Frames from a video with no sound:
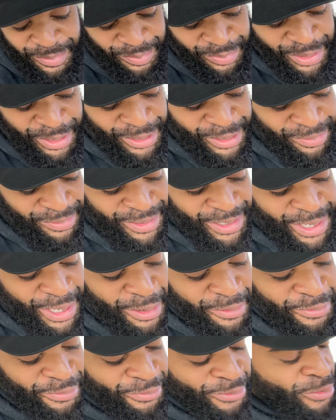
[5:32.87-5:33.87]
picking up the
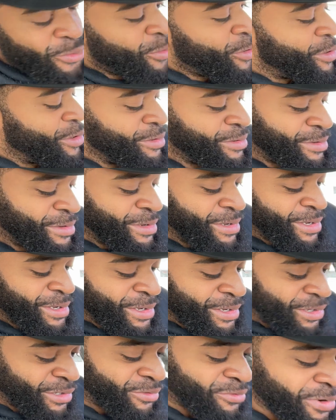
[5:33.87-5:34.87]
A4.
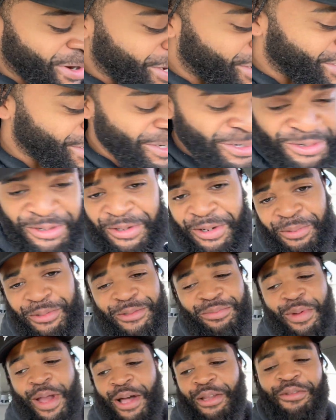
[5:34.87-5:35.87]
It's right here. I'm
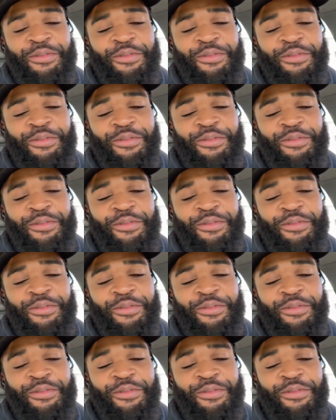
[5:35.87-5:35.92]
smiling